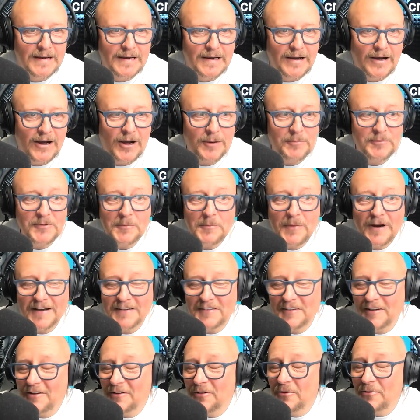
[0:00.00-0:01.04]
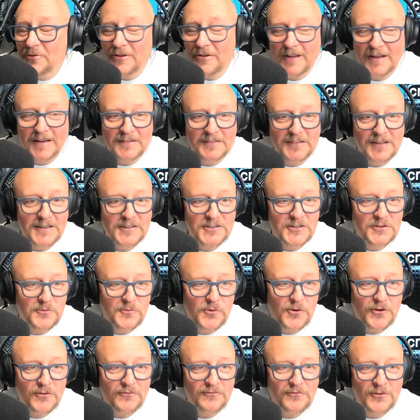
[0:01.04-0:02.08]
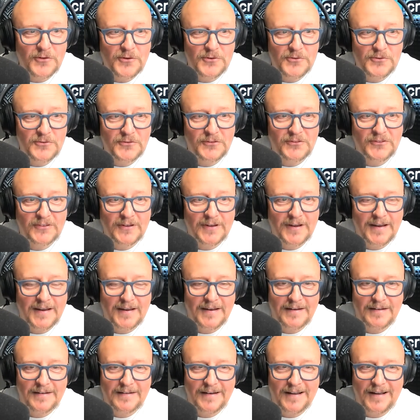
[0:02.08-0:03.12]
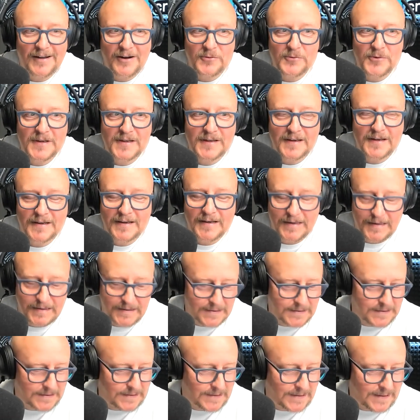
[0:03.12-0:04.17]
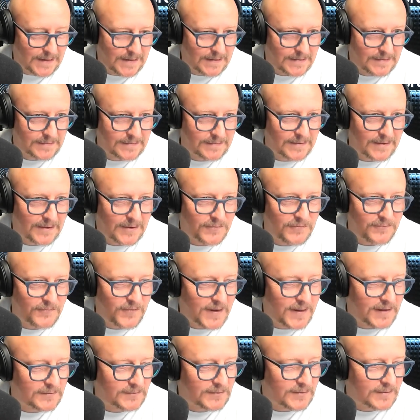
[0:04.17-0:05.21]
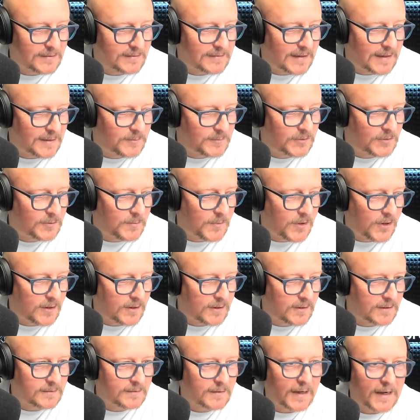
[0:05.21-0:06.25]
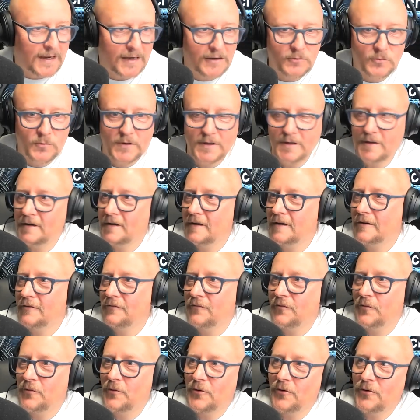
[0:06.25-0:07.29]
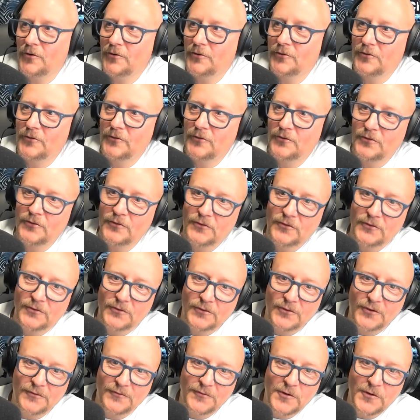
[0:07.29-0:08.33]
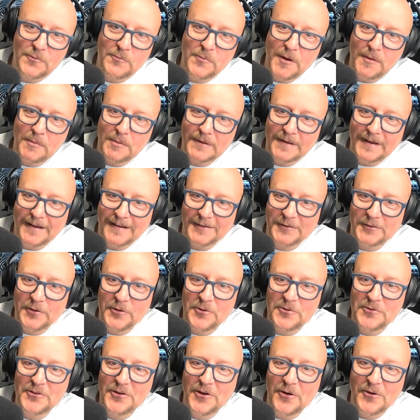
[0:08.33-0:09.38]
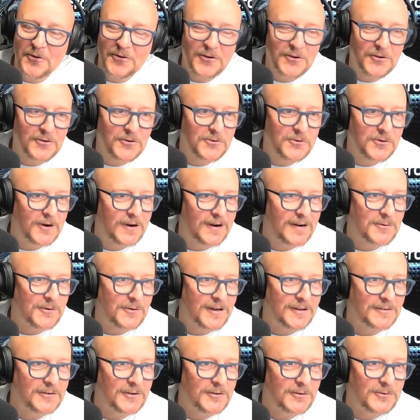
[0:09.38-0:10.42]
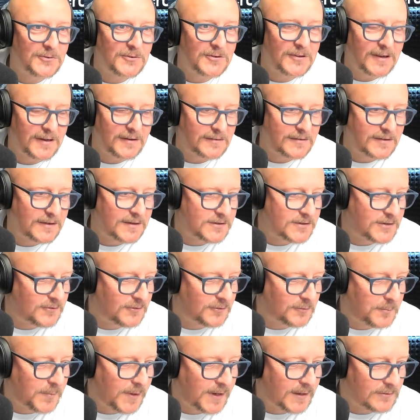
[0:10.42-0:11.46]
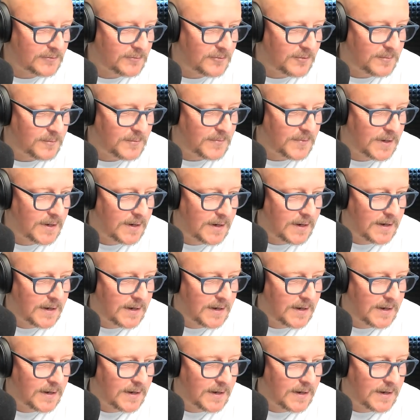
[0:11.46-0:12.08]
optimizing localization workflows and how we can get a faster time to market. Edwin, for the few people that don't know you around the localization spectrum,